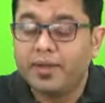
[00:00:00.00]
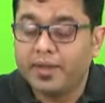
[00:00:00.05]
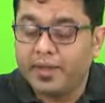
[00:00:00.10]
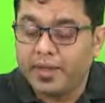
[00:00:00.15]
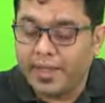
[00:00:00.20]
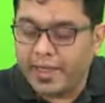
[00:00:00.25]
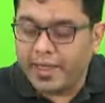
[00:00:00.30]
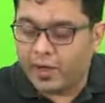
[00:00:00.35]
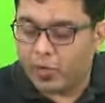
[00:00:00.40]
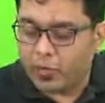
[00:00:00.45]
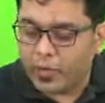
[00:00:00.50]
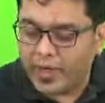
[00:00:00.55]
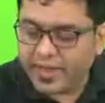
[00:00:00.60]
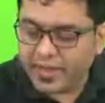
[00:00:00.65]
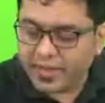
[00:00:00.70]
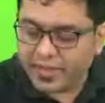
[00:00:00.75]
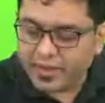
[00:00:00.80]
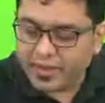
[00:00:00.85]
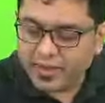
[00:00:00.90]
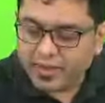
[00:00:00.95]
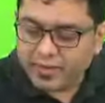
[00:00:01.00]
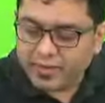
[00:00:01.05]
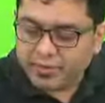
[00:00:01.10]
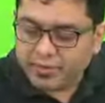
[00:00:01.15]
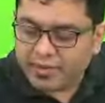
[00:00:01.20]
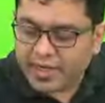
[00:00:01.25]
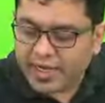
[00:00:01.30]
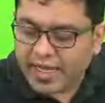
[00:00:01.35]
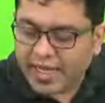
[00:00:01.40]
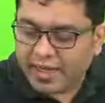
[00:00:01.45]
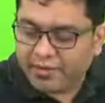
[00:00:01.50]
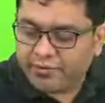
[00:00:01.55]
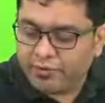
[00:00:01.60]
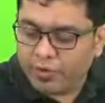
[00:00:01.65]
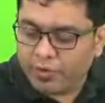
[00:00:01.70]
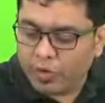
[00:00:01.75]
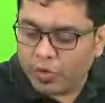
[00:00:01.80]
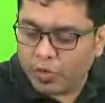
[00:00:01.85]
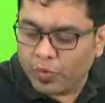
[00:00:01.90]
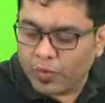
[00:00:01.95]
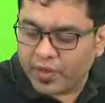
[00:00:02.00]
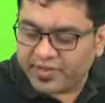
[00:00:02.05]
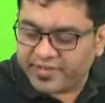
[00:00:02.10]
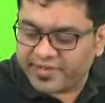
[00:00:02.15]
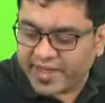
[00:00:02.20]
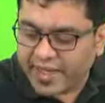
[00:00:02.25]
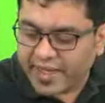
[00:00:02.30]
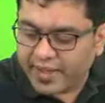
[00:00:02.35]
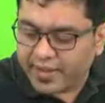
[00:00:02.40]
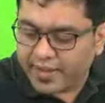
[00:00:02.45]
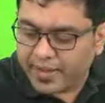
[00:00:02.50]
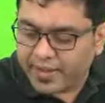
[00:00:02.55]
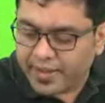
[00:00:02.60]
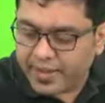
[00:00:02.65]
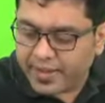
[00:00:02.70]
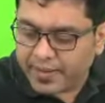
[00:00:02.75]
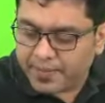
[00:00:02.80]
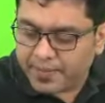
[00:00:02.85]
Equator will have lower salinity.